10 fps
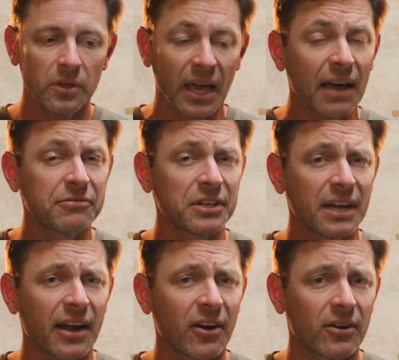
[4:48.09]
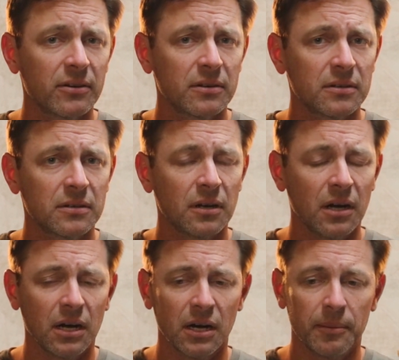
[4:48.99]
You have to care,
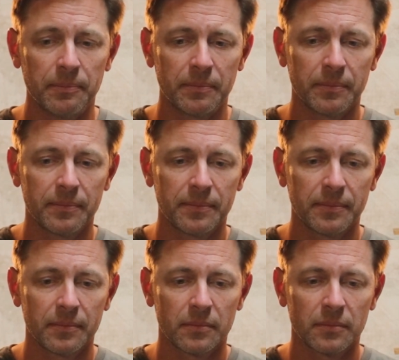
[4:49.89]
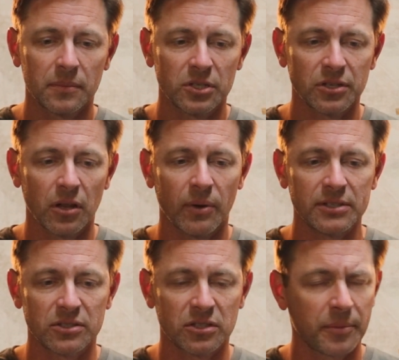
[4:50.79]
um, because
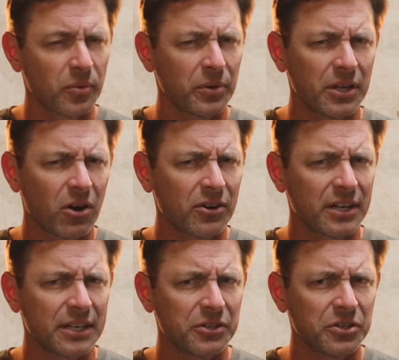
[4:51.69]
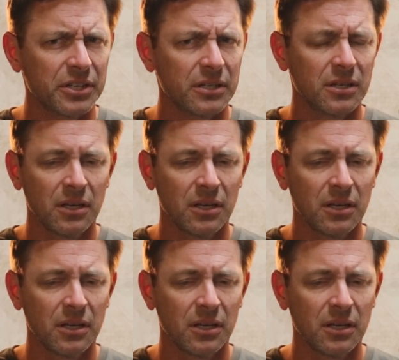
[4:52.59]
otherwise it's going to be really hard to get good.